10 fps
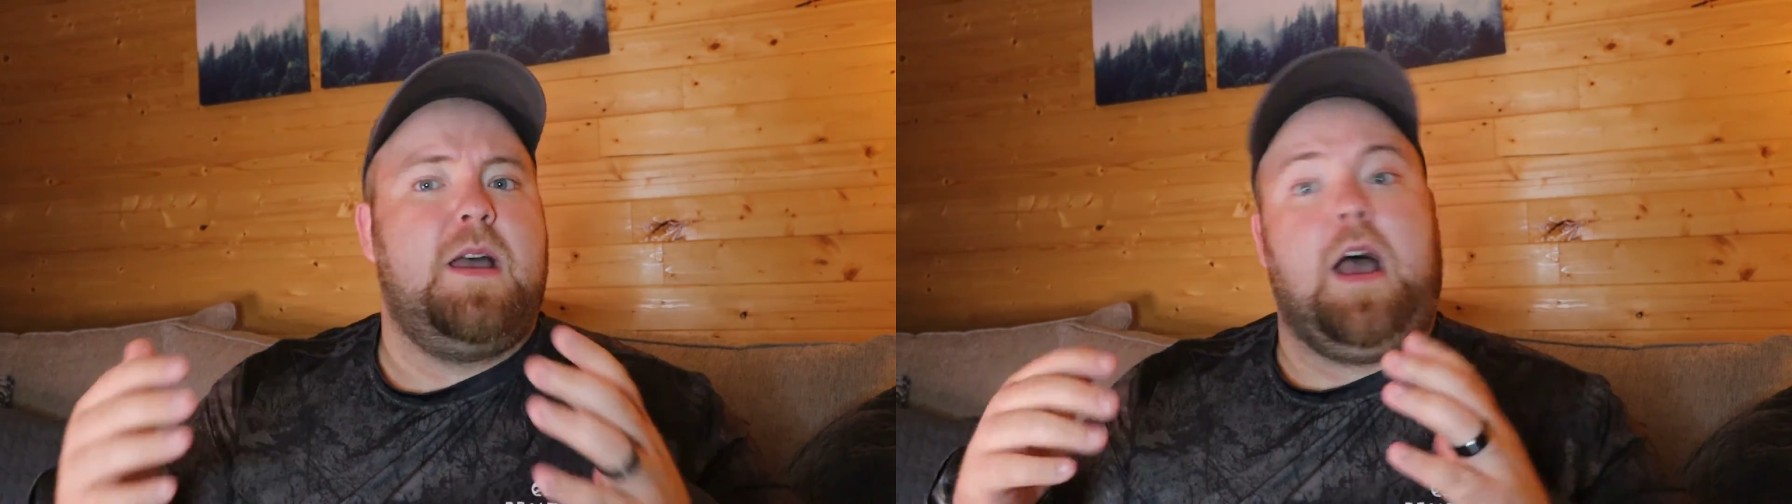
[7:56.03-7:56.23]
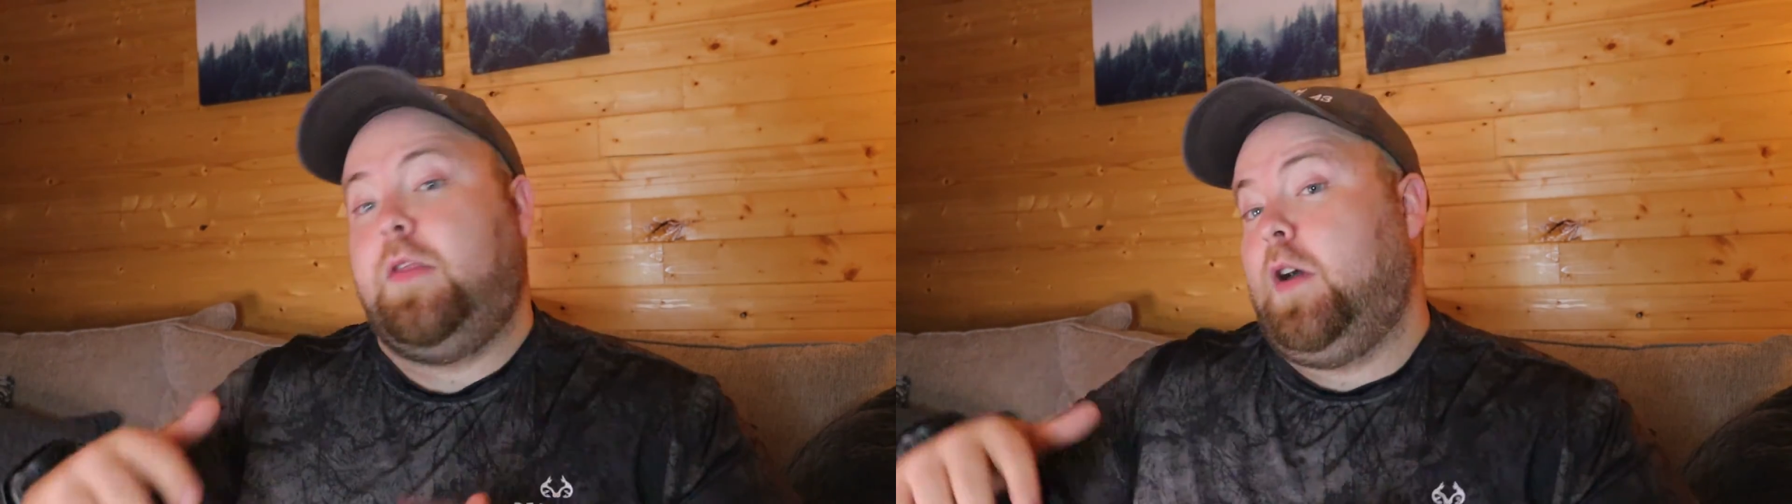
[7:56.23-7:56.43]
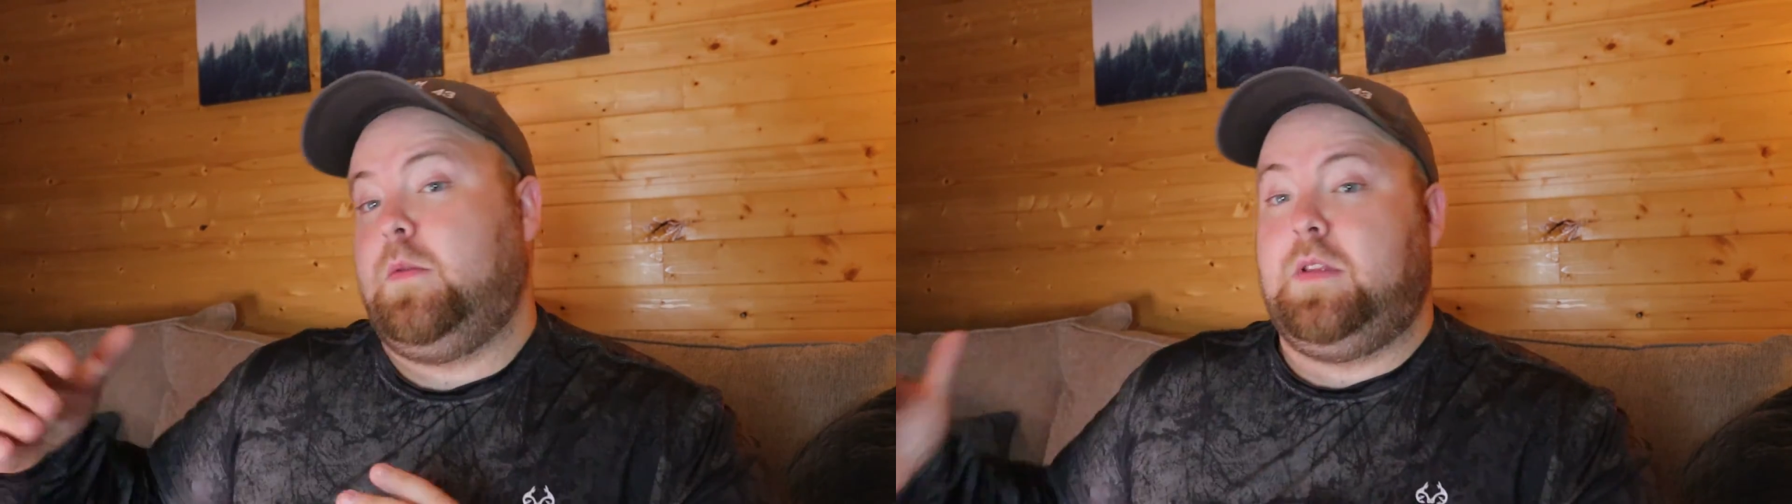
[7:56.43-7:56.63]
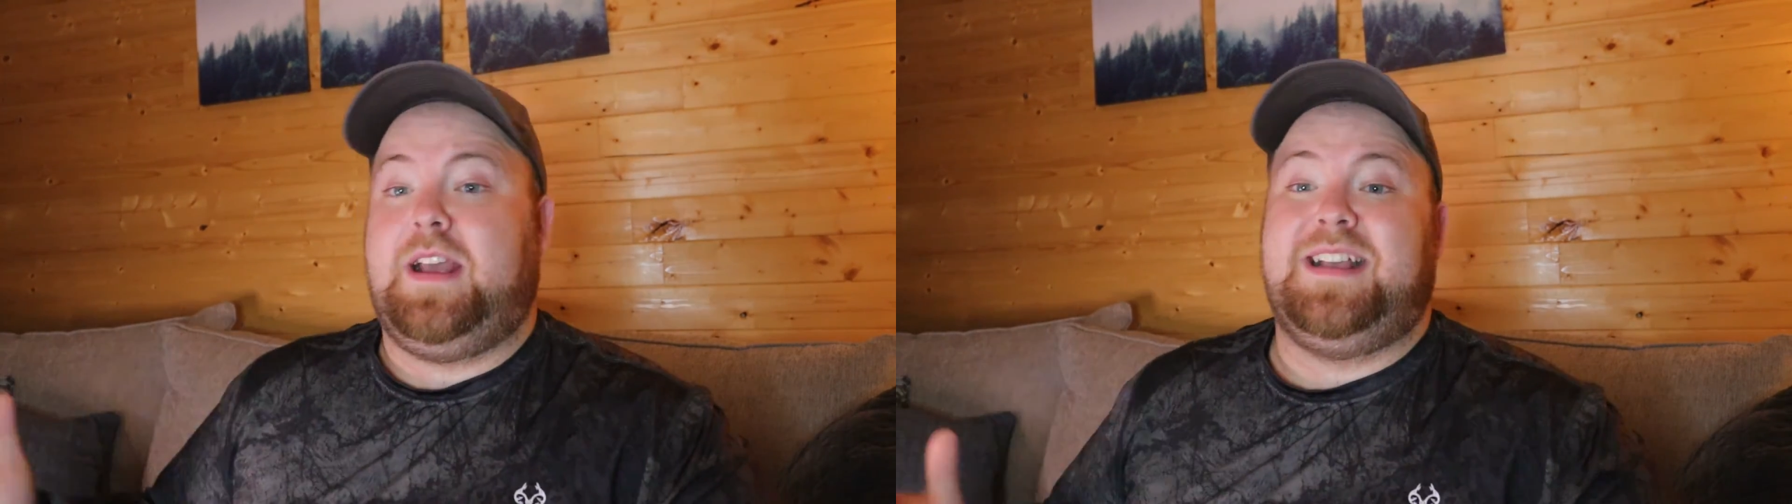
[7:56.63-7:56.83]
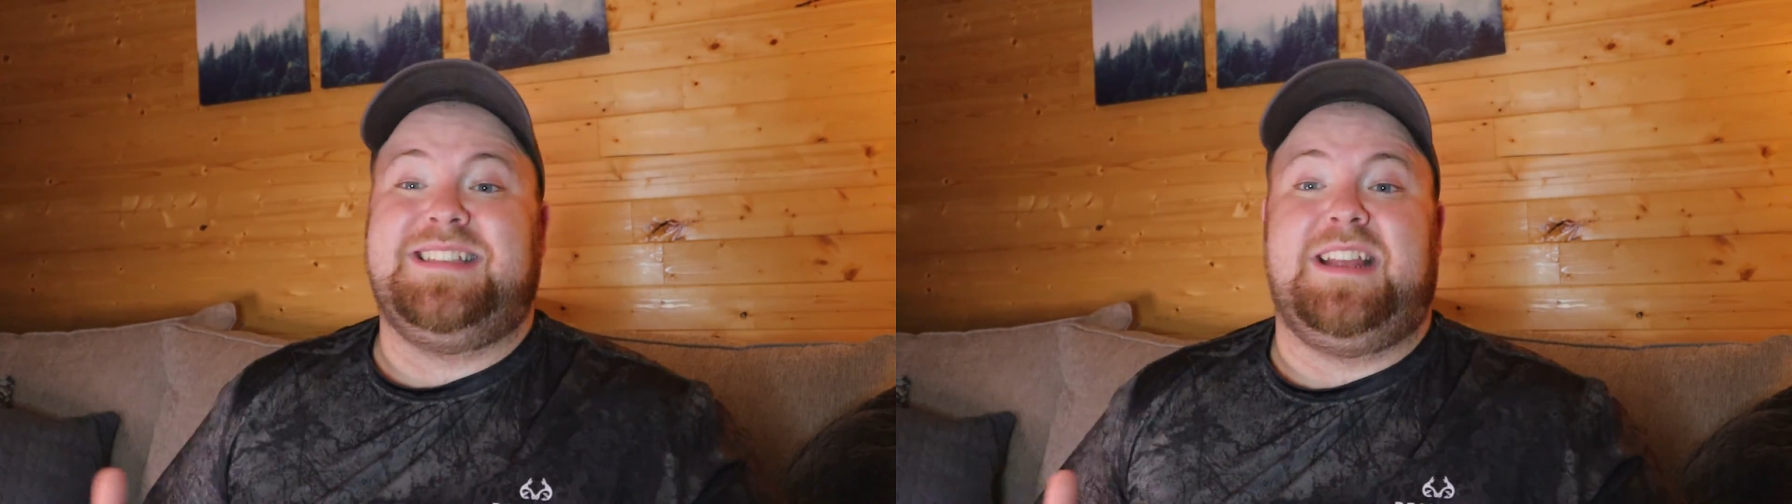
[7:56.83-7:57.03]
I thought,
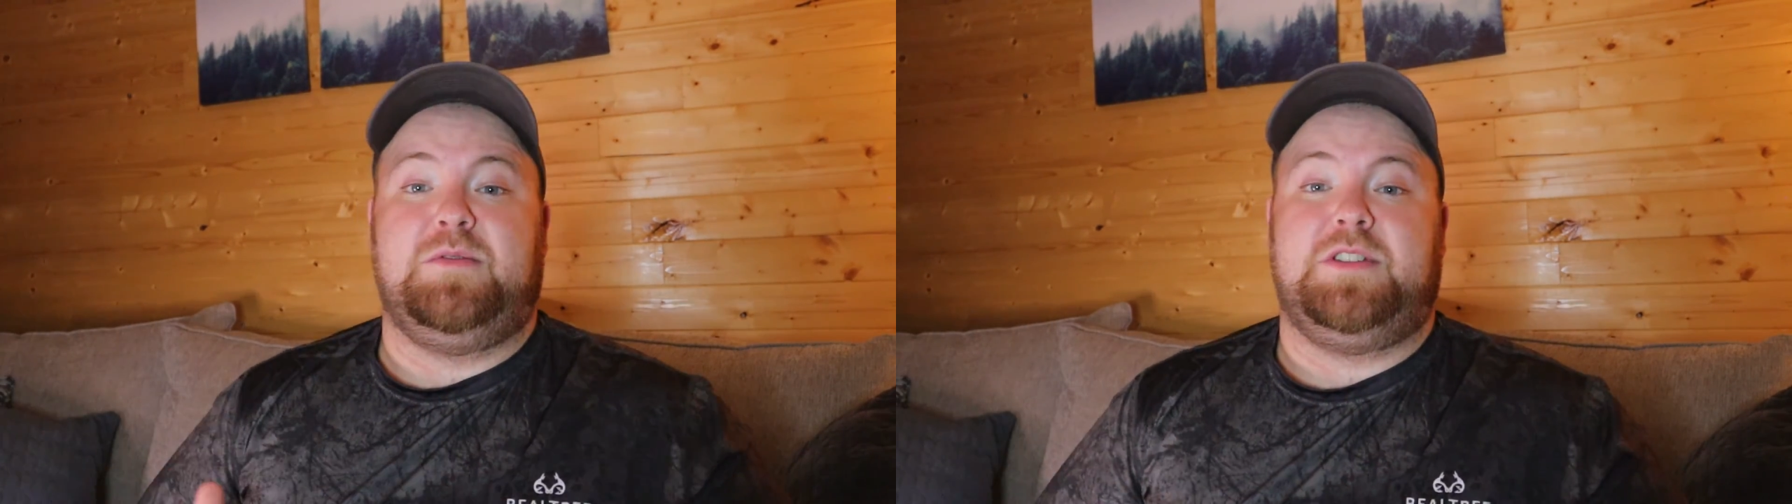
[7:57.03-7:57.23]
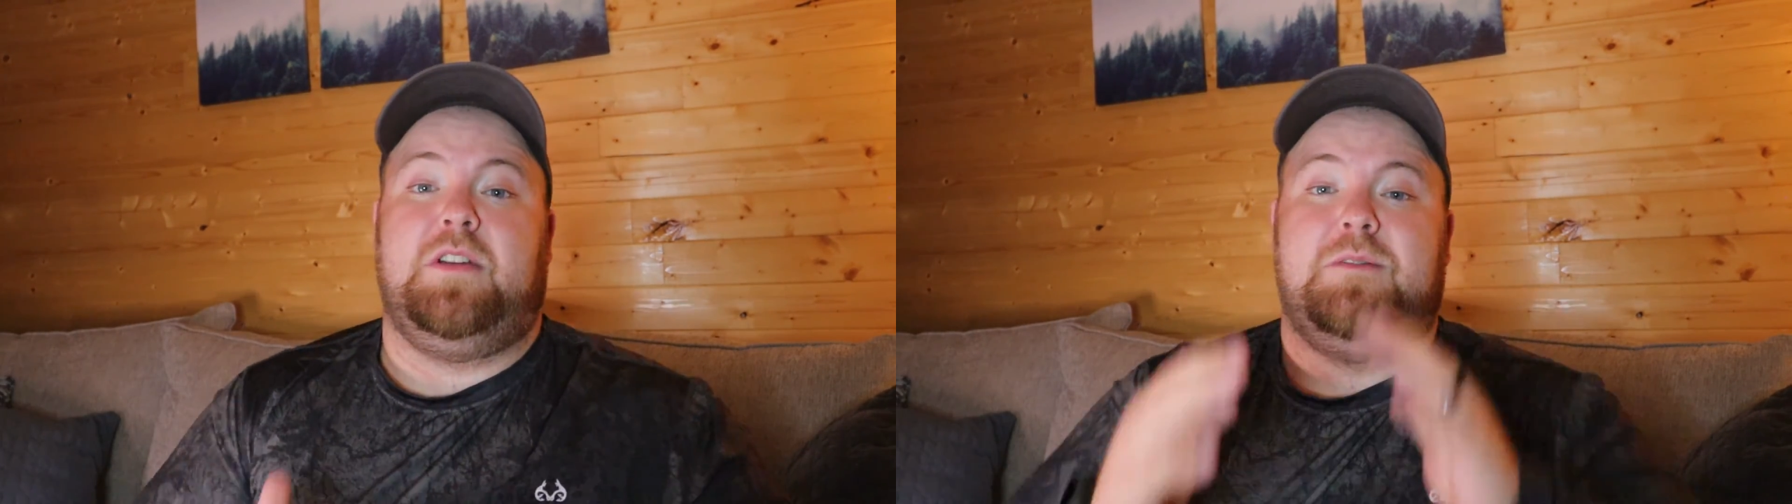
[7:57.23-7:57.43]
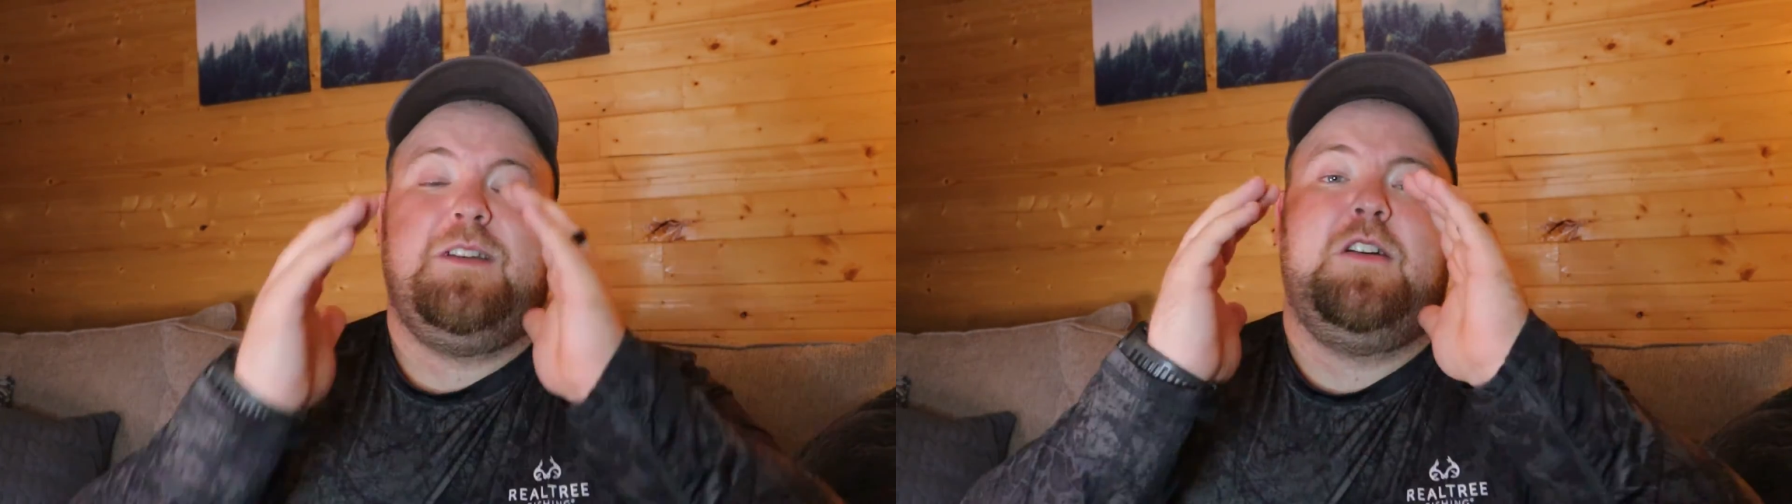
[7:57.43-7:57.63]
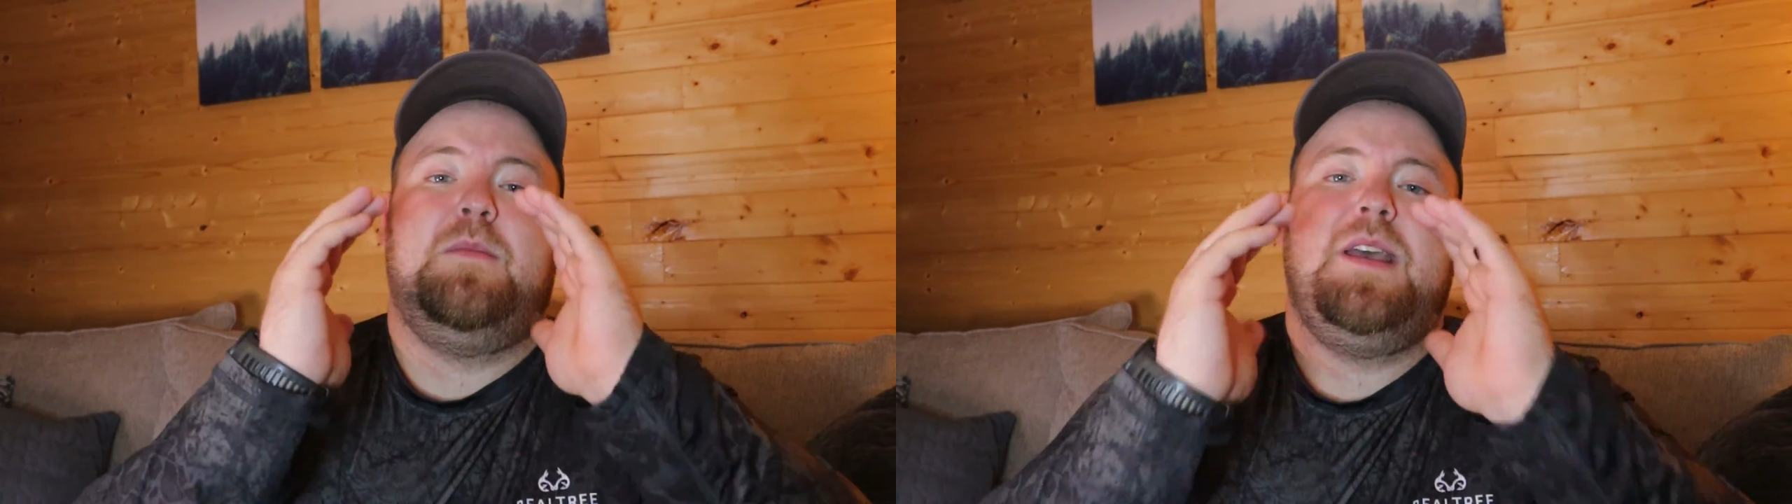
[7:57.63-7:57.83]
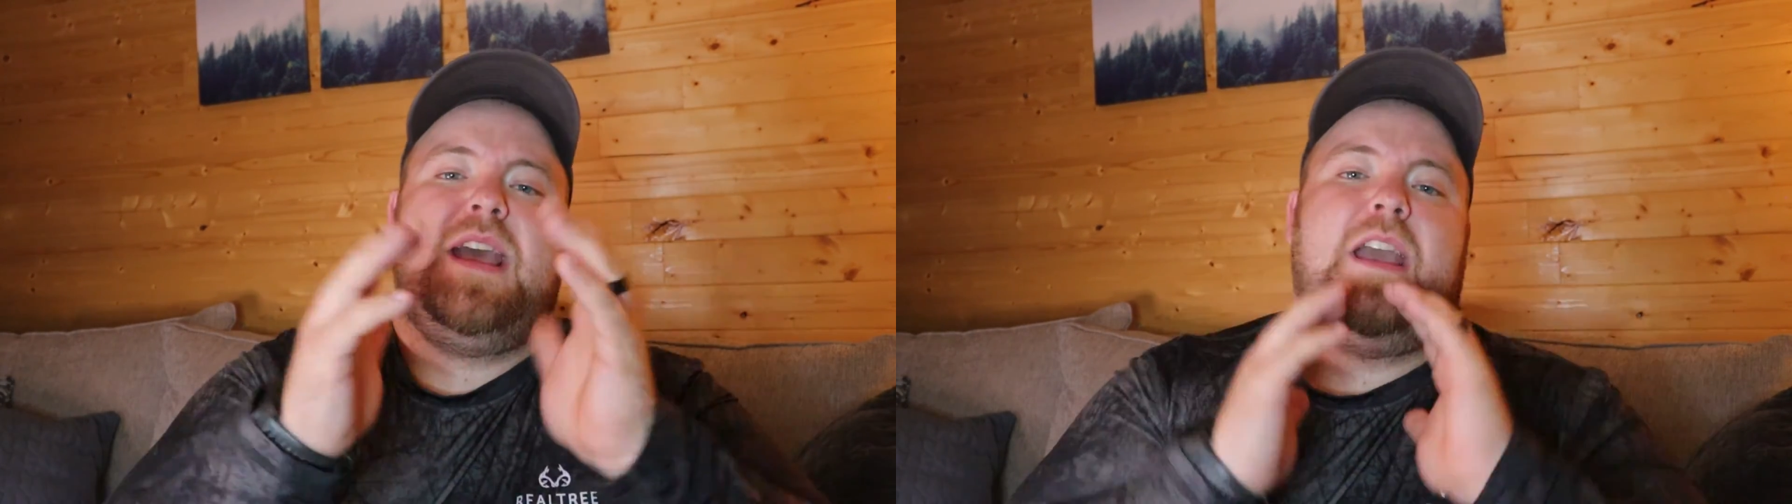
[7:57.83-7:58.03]
like I said, it was a good film.